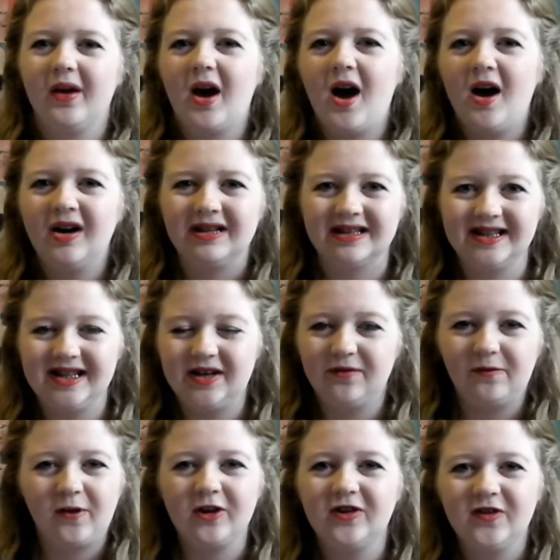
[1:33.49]
artsy,
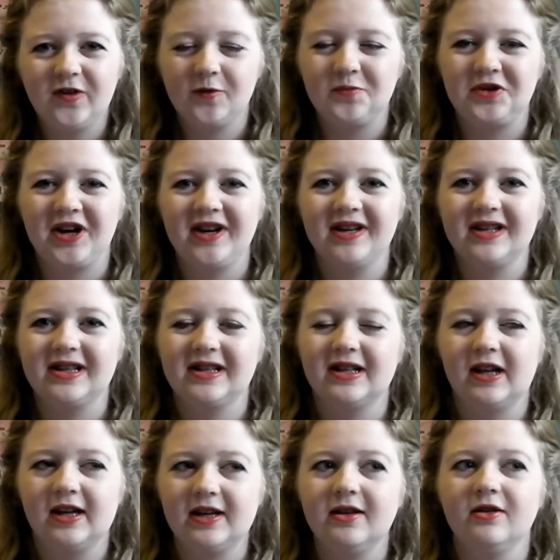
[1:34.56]
fun subjects
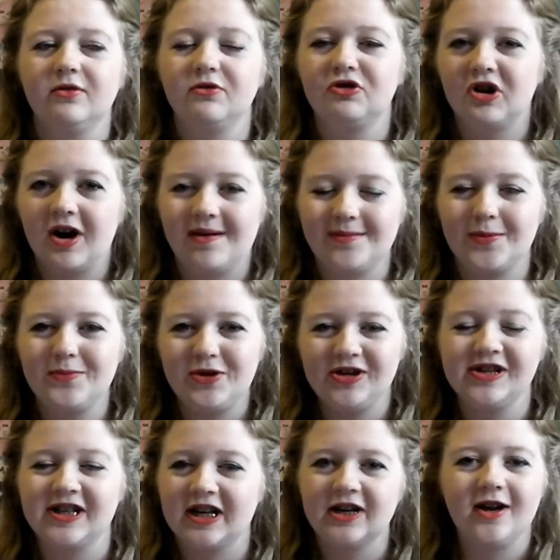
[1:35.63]
like drama,
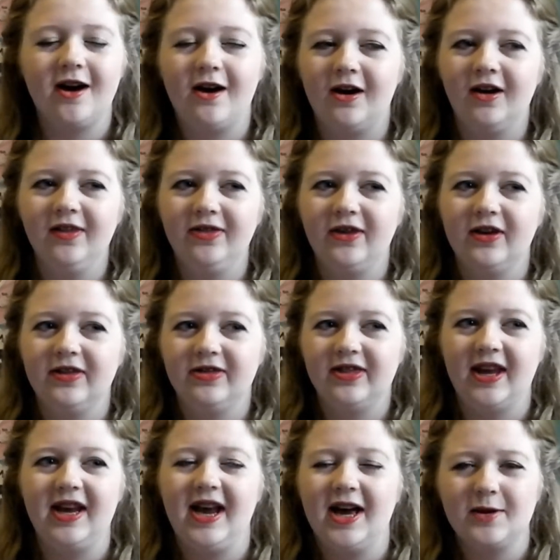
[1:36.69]
music and art that
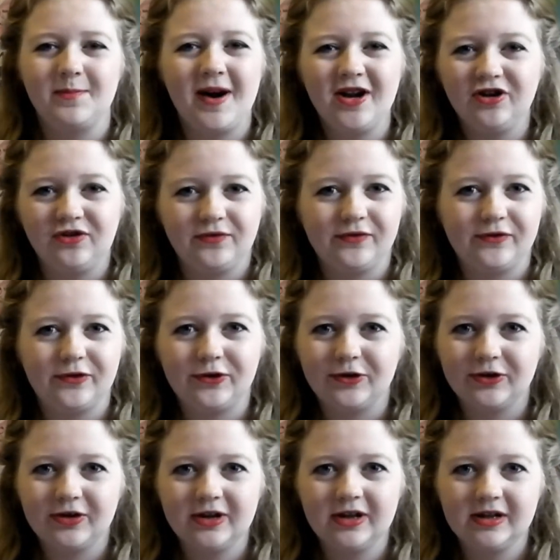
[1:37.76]
they had a passion
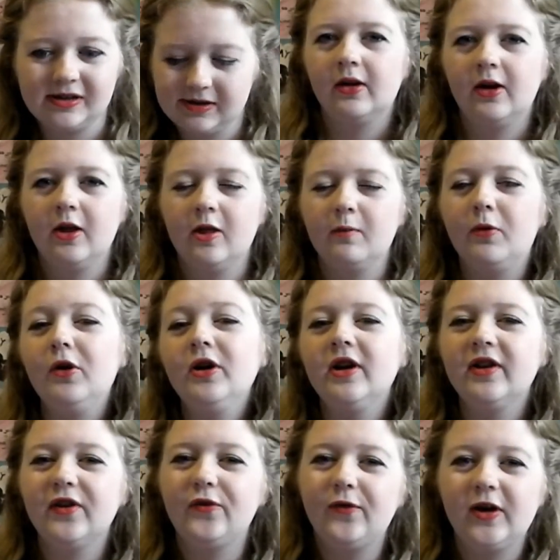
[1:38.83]
for. The point
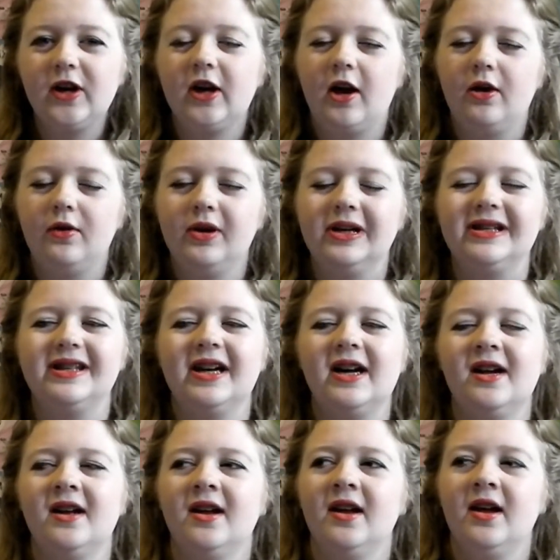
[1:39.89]
of this video is
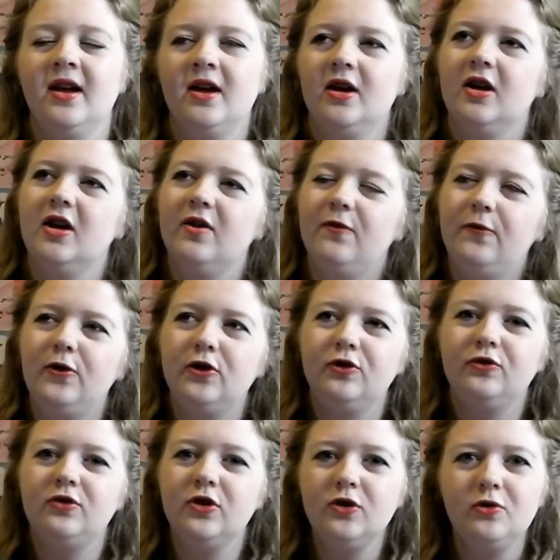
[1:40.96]
that if you
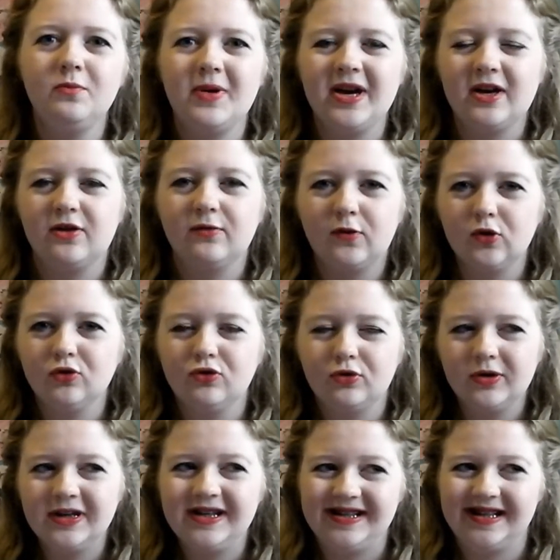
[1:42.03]
do make the wrong
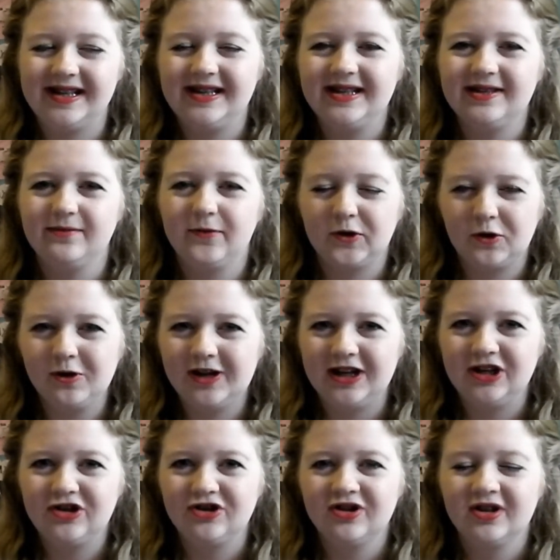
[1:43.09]
choices for
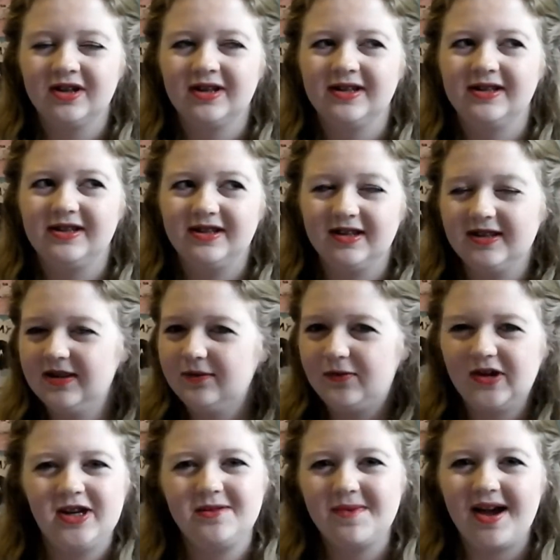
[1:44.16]
college, does it
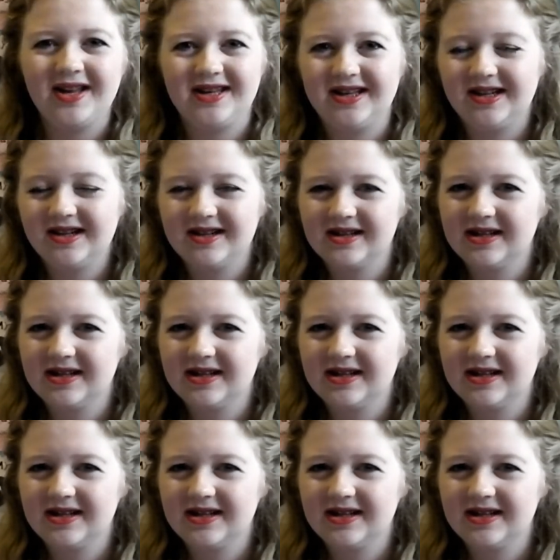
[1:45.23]
really matter?